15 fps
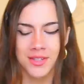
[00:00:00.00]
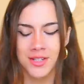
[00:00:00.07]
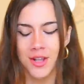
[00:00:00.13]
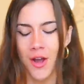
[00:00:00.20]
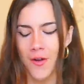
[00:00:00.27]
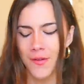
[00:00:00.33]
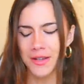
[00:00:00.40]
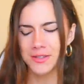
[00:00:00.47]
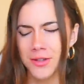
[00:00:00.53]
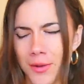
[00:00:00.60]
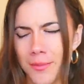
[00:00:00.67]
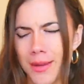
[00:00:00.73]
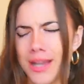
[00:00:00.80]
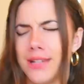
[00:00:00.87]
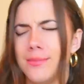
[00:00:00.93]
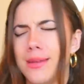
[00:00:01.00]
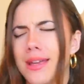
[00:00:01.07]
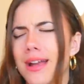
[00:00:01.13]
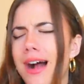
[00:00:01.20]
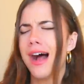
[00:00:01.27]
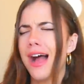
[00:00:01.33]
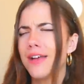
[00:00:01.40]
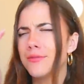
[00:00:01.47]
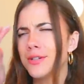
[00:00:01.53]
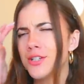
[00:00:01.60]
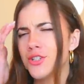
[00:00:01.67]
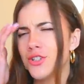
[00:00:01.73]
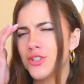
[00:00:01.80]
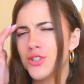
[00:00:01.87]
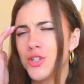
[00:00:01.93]
Sorry, don't mind me. I
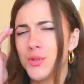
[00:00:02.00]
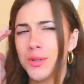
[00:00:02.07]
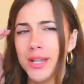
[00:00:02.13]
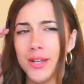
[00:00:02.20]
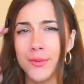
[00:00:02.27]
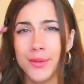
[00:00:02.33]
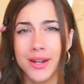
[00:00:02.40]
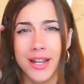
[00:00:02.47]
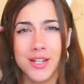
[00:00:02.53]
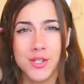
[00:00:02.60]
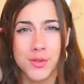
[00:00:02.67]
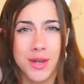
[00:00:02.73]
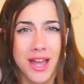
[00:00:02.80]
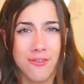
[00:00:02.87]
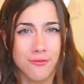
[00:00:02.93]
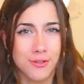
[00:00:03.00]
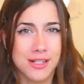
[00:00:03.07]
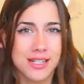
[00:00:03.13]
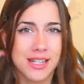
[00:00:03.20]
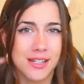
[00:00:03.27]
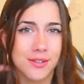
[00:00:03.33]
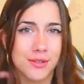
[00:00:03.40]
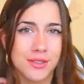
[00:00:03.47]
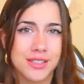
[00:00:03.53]
was just doing what I do every single